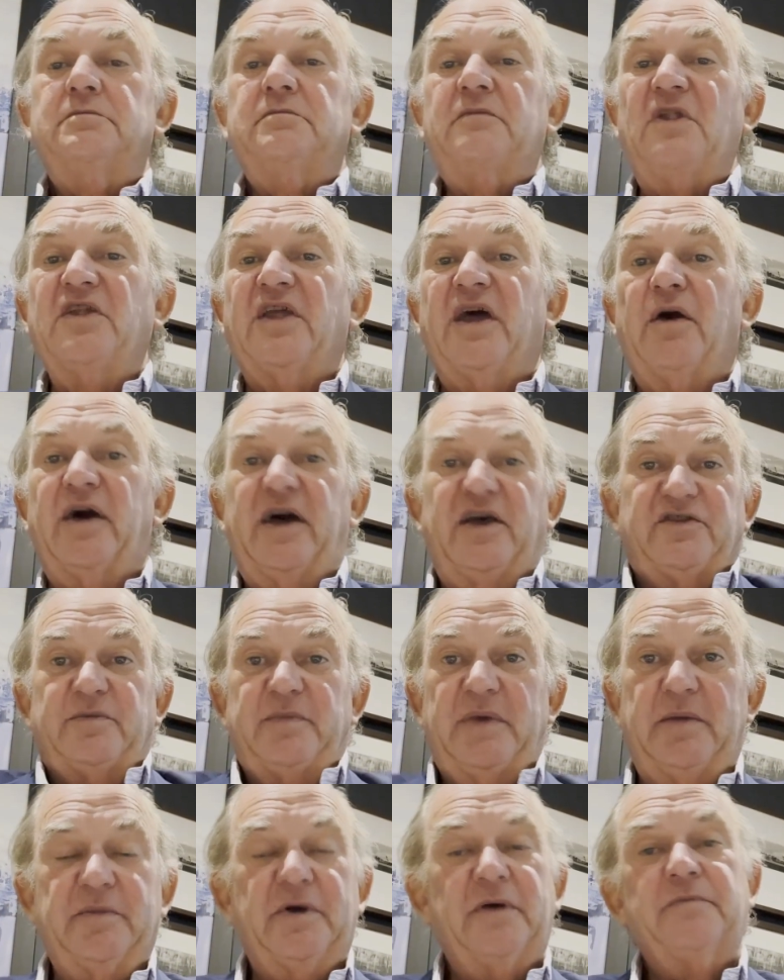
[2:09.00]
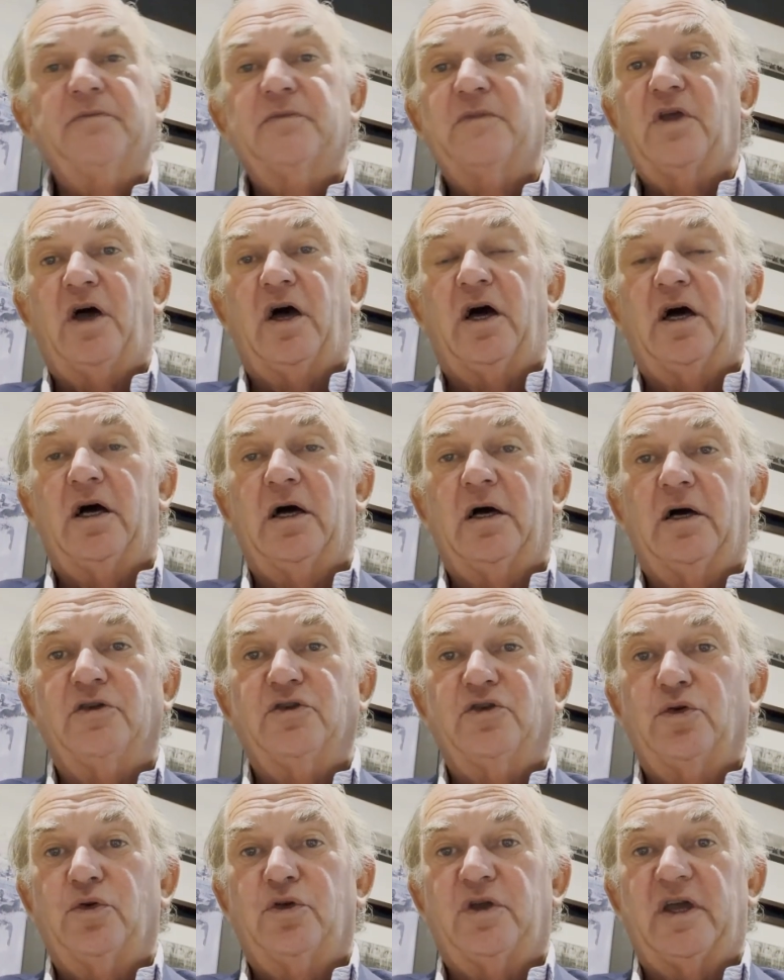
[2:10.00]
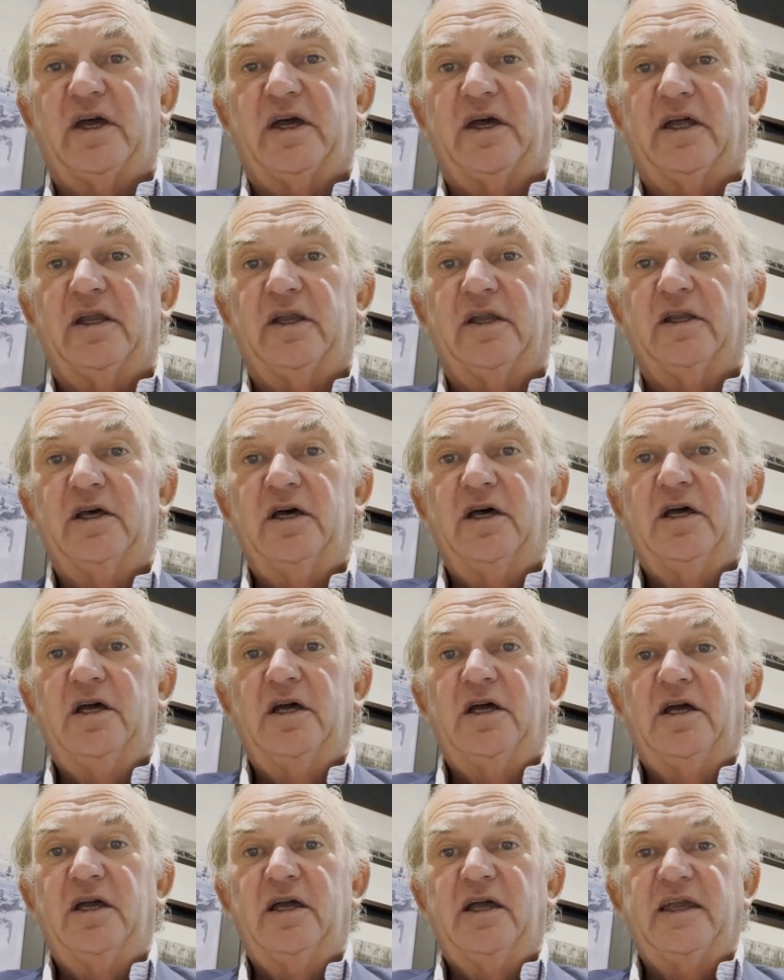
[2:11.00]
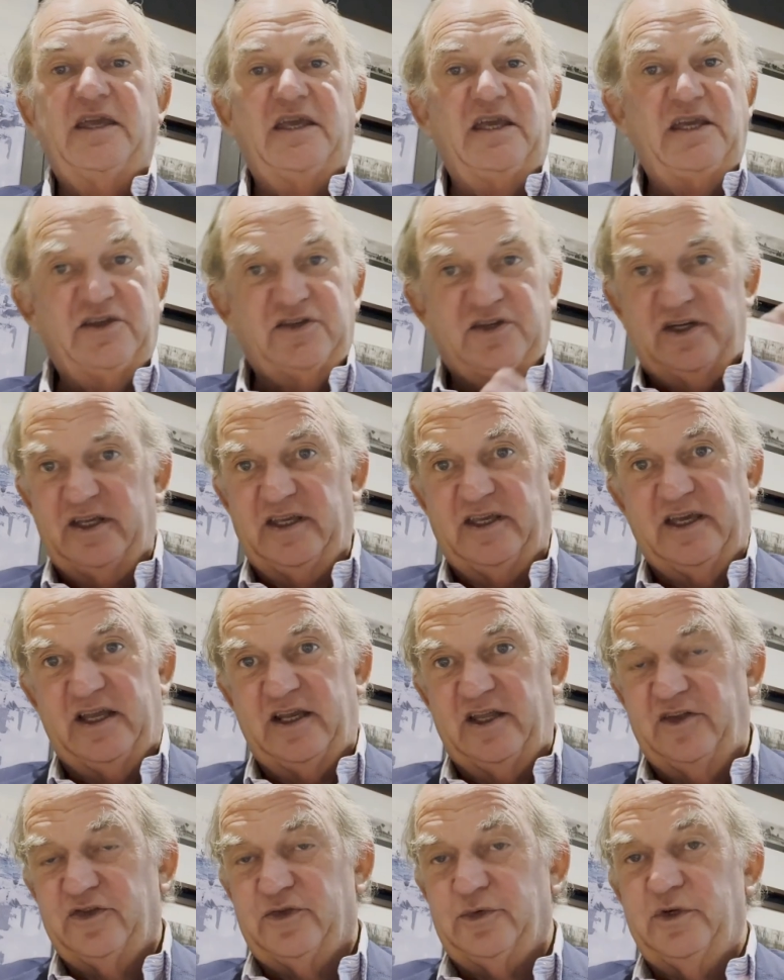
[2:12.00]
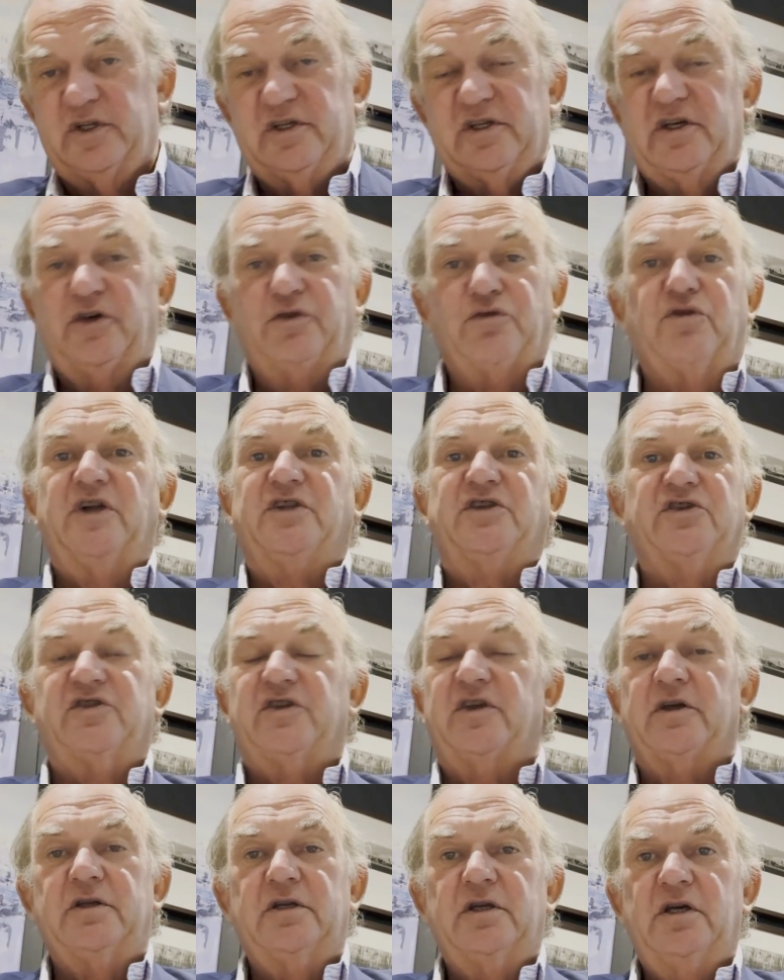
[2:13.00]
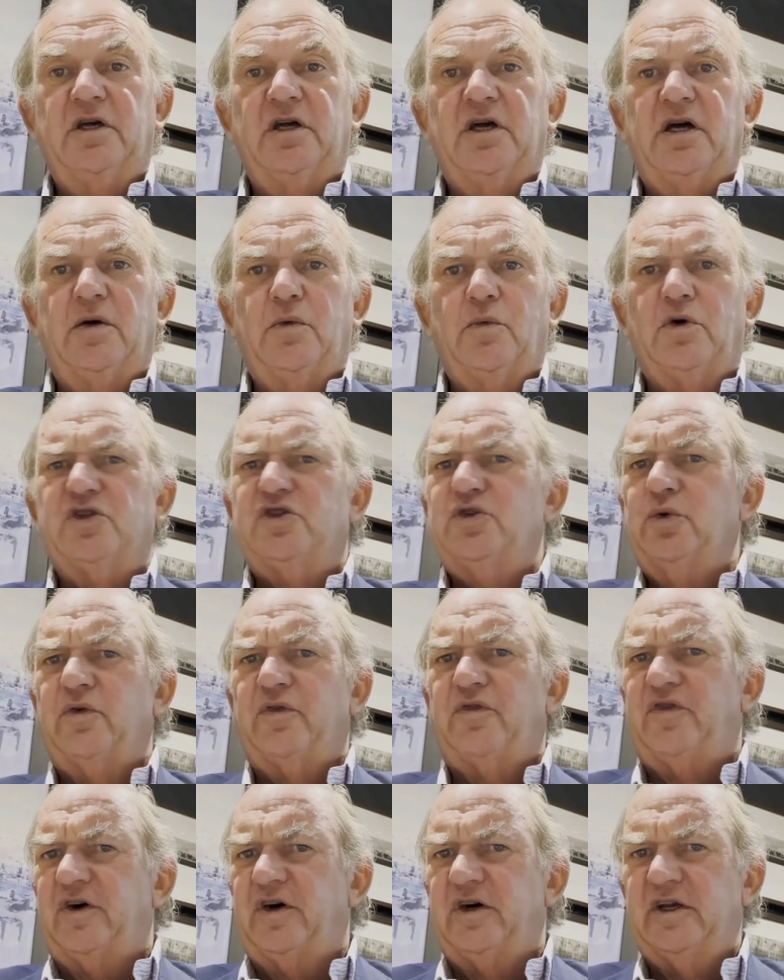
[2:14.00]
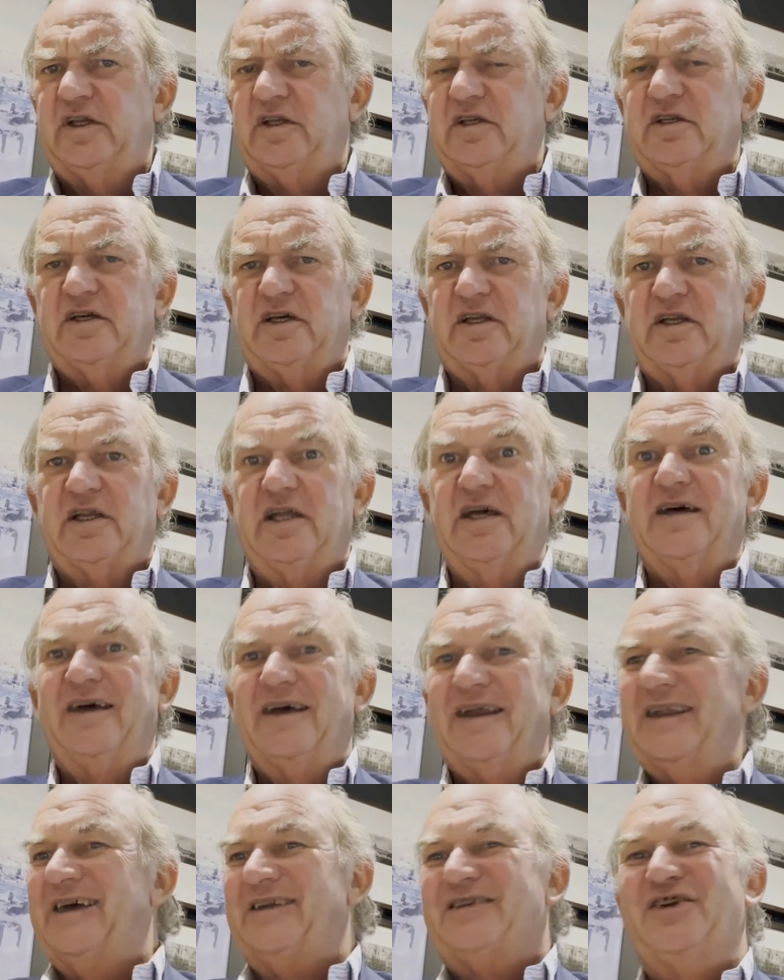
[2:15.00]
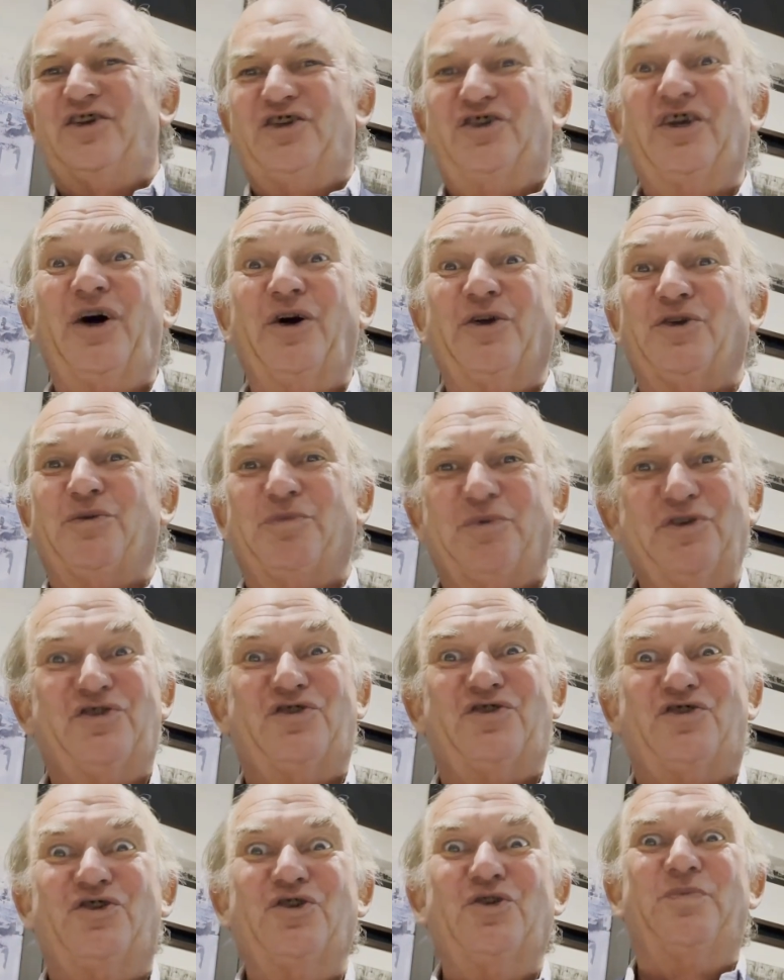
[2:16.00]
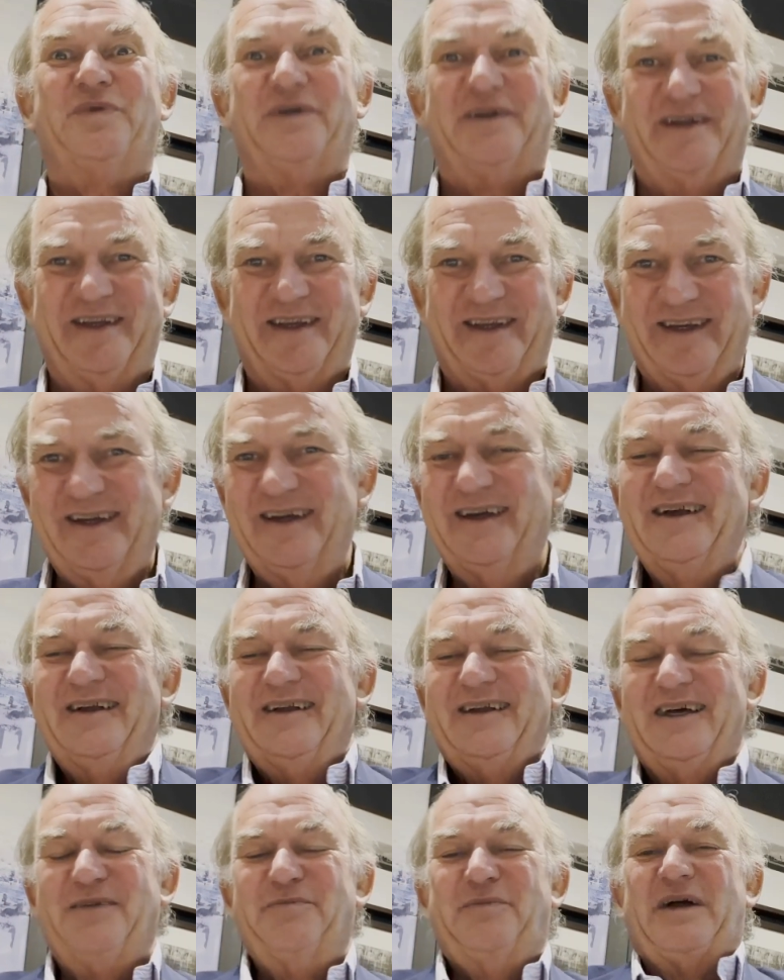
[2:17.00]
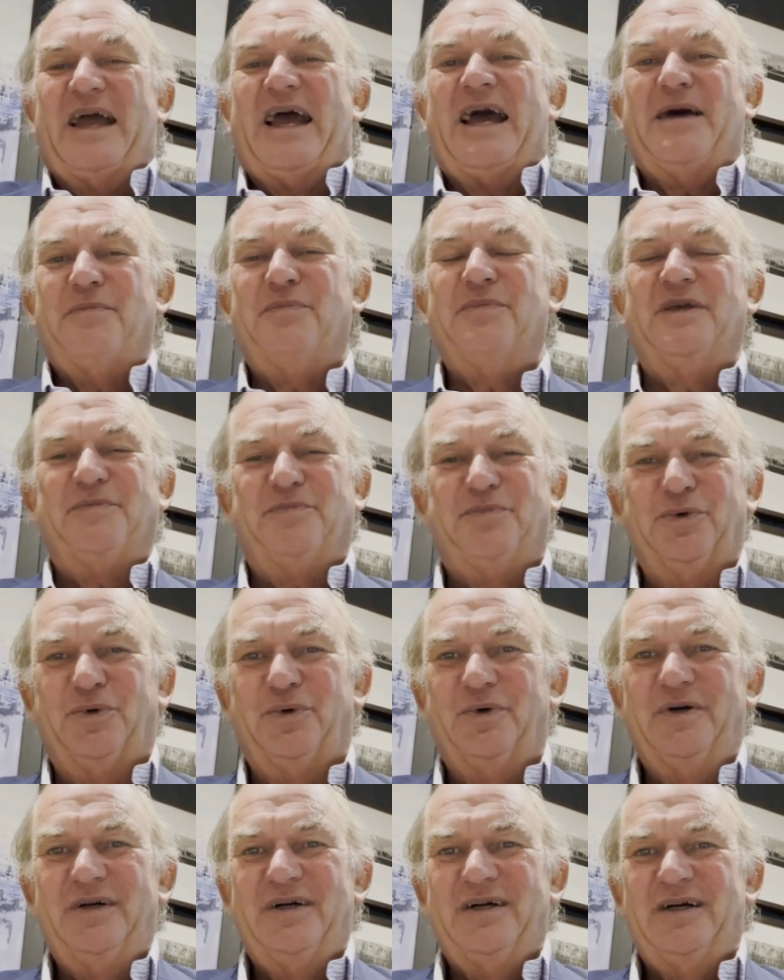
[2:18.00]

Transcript: Now, as a member, you can easily get into it and register. And what you will find, and I'd like to show you, but stupidly, and my app people,